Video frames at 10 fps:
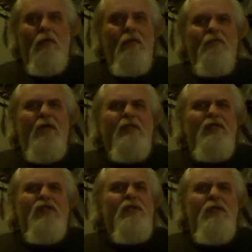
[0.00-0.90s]
Fucking
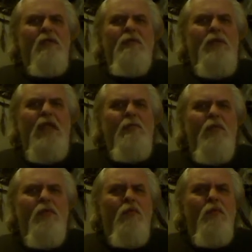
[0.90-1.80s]
just
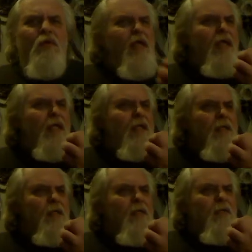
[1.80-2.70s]
people, when
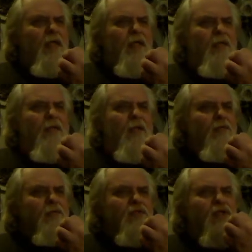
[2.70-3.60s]

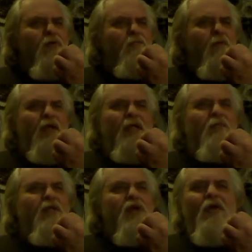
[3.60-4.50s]
they're so fucking
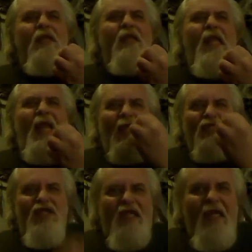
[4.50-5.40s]
retardedly
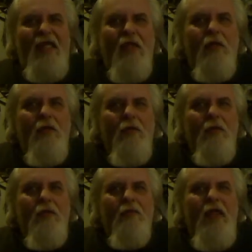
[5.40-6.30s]
educated,
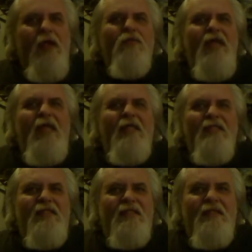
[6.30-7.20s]
they don't take
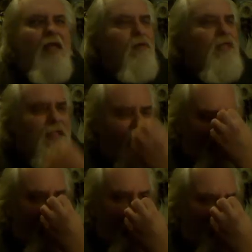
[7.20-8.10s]
the
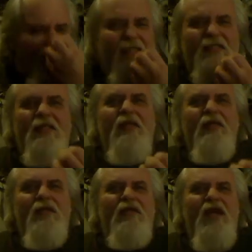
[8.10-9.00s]
common sense
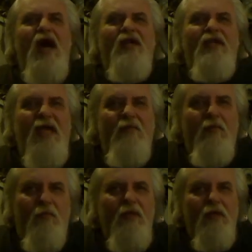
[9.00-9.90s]
that God give
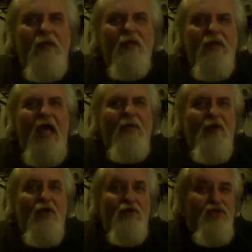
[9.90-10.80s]
them to have
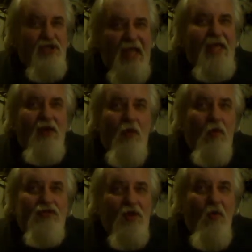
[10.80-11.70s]
an understanding on
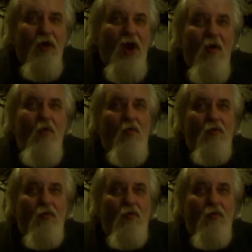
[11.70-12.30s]
what's going on.